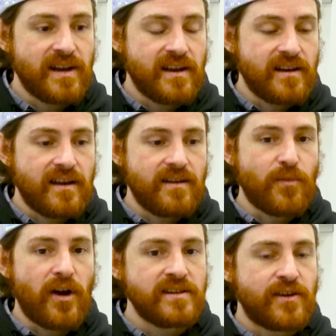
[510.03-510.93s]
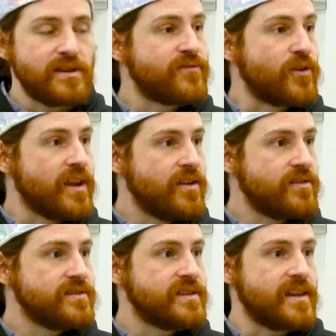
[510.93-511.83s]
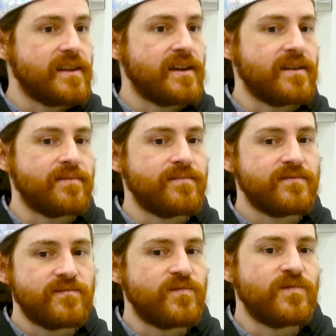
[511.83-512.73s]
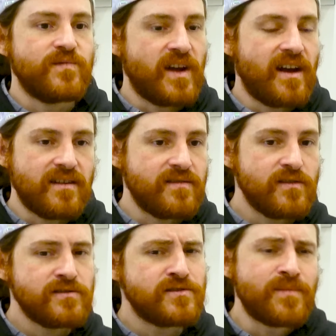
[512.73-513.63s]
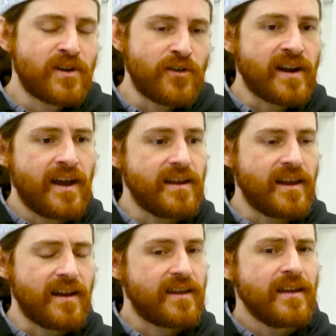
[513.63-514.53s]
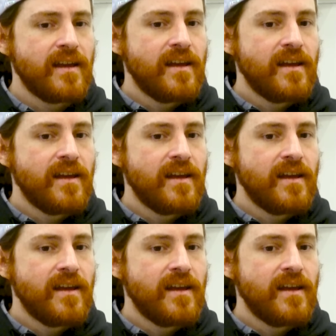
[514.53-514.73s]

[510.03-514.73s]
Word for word: been in monasteries for years and he's a super great guy. And like,